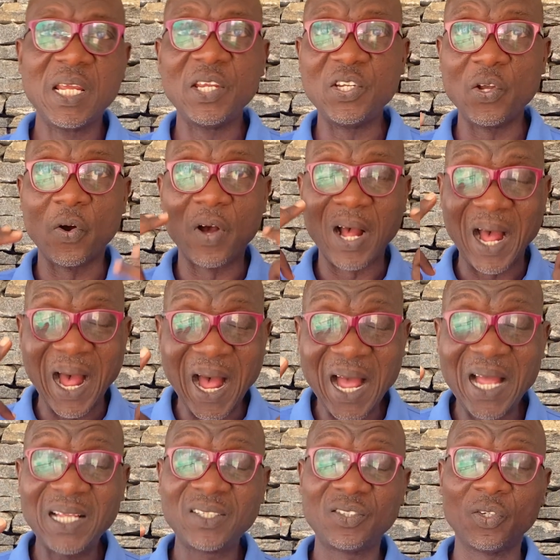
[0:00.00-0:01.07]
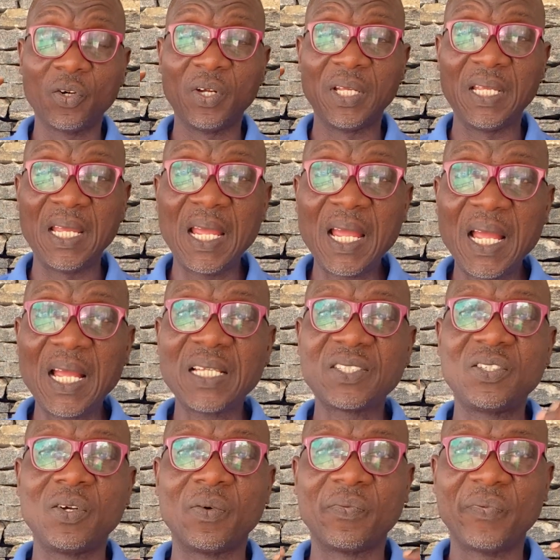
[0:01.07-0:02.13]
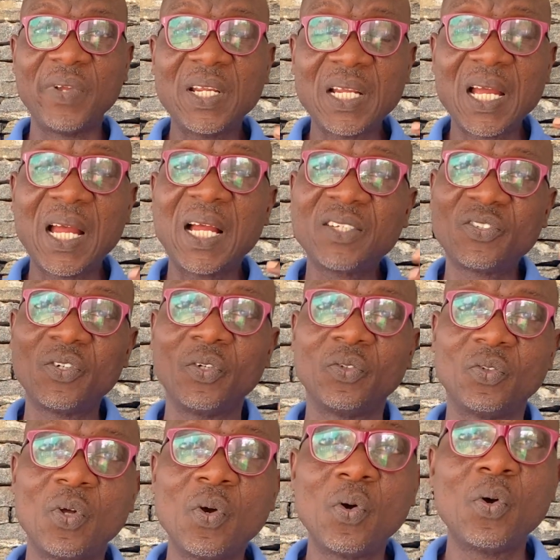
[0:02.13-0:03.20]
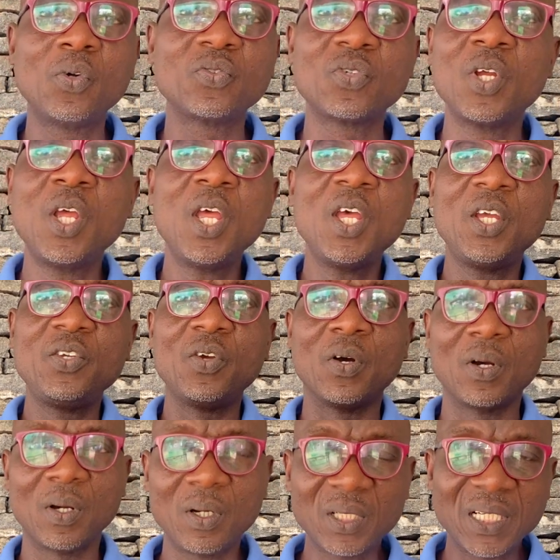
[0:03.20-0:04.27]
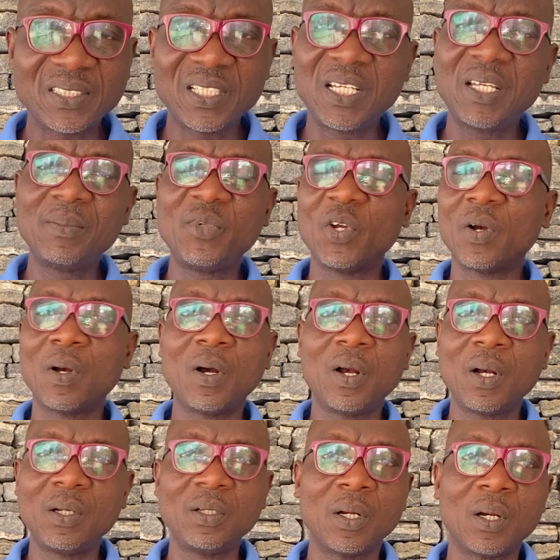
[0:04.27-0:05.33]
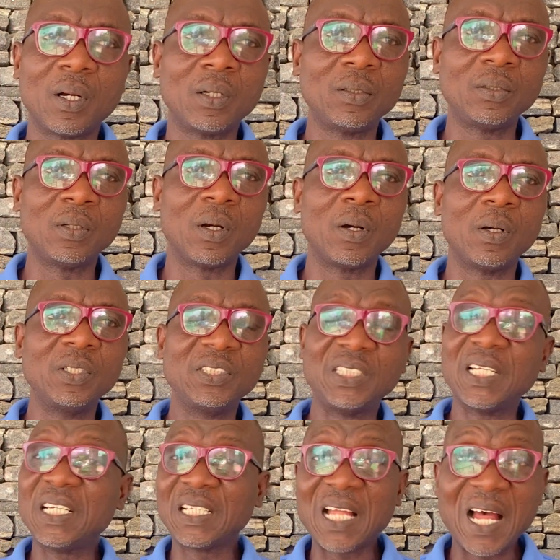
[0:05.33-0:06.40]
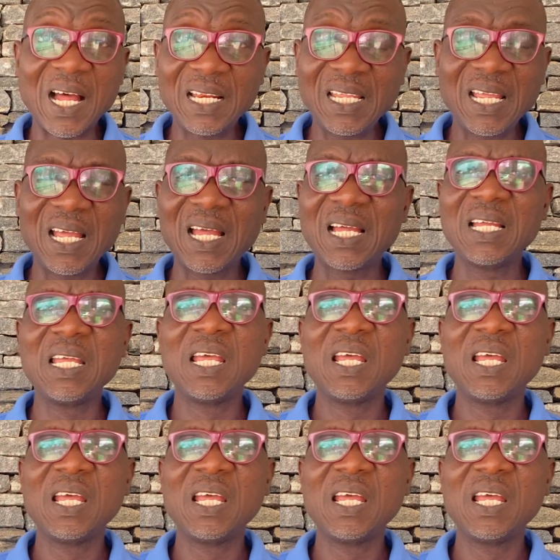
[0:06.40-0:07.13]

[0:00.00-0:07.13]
Your eyes, your ears, your fingers, your toes, your orgasm, your genitalia,